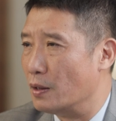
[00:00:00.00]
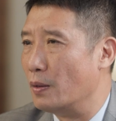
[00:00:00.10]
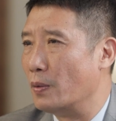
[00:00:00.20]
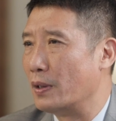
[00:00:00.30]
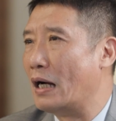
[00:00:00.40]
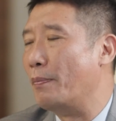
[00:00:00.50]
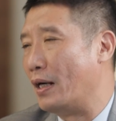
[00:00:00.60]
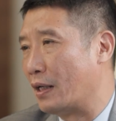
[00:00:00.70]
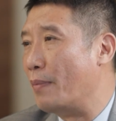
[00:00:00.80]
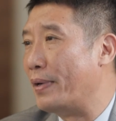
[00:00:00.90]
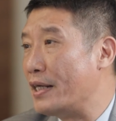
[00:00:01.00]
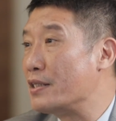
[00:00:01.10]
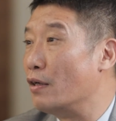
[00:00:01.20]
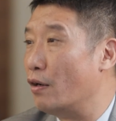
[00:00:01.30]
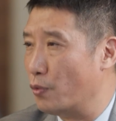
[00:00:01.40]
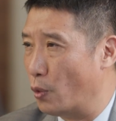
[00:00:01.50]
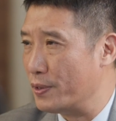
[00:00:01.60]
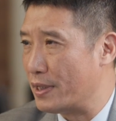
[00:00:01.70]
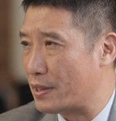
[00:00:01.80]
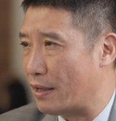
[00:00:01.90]
So com a combination of
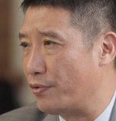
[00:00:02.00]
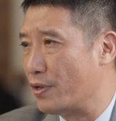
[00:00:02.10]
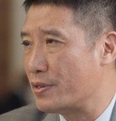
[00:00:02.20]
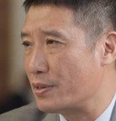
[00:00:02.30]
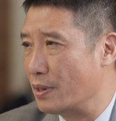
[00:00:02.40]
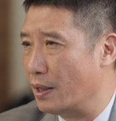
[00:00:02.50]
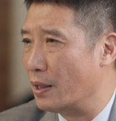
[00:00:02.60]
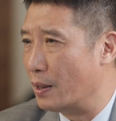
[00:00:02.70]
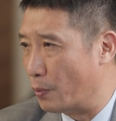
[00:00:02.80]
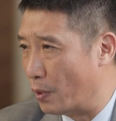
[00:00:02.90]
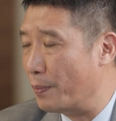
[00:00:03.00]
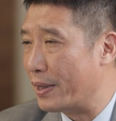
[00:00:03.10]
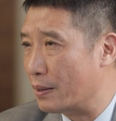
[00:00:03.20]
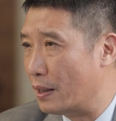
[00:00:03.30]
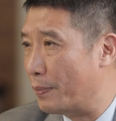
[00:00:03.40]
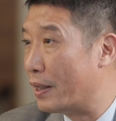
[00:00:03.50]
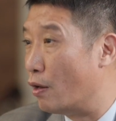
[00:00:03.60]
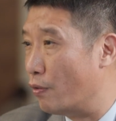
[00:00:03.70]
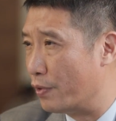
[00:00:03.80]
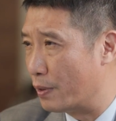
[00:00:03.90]
all these efforts uh, will make uh, make
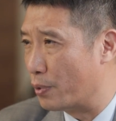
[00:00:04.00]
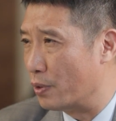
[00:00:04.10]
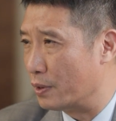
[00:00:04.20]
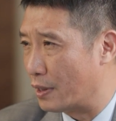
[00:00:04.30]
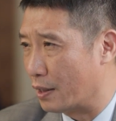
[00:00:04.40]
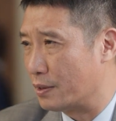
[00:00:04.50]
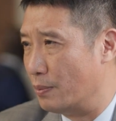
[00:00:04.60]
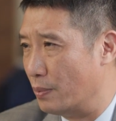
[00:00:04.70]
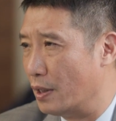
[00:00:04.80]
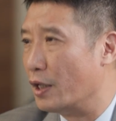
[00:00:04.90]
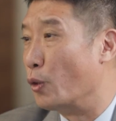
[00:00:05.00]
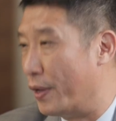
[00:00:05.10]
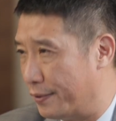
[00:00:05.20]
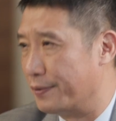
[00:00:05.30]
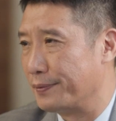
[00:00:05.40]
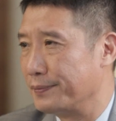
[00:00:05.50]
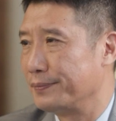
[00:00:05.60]
our product uh, greener.